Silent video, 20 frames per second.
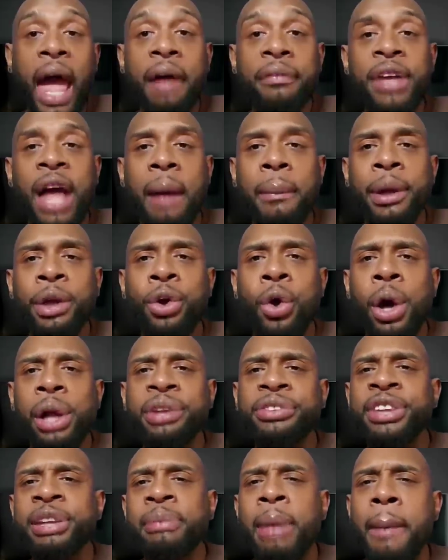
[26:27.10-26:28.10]
Have y'all been
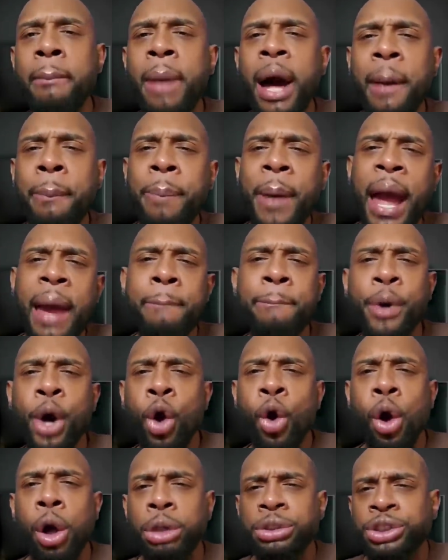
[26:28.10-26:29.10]
going to see my mukbang
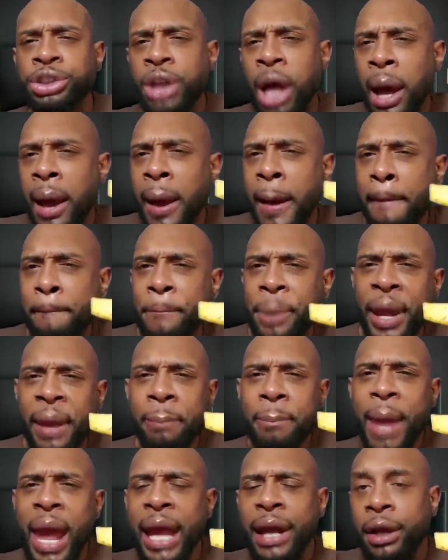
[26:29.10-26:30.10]
bulls?
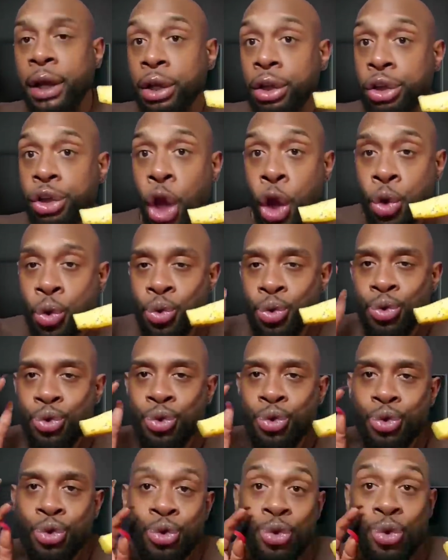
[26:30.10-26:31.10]
Big Mack, you
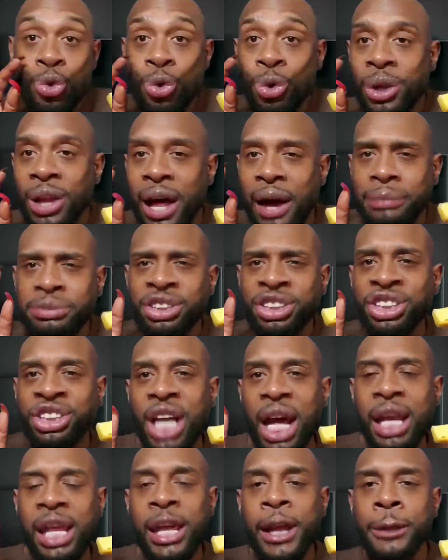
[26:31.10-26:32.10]
love
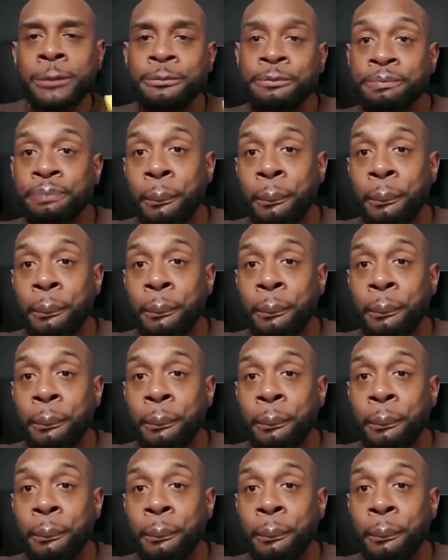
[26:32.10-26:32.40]
Shiny.